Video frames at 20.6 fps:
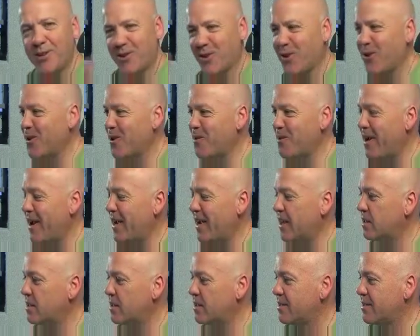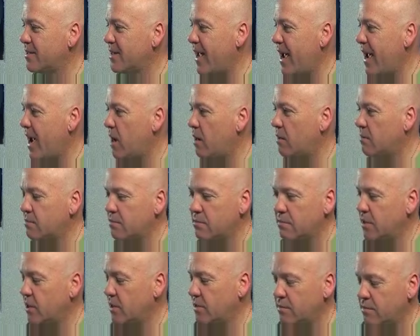is all about how
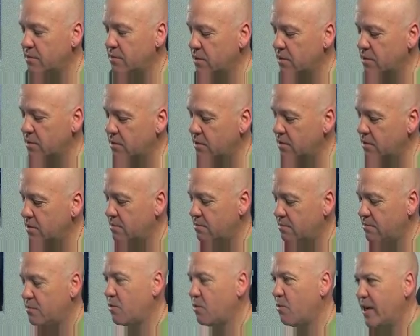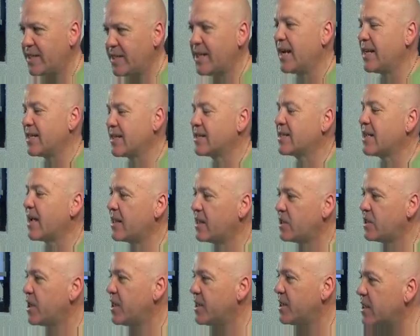you know the, the, the retailers are saying
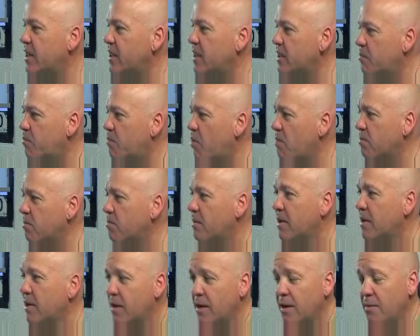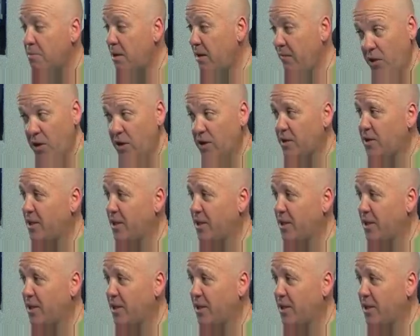the GST is the problem. But if you look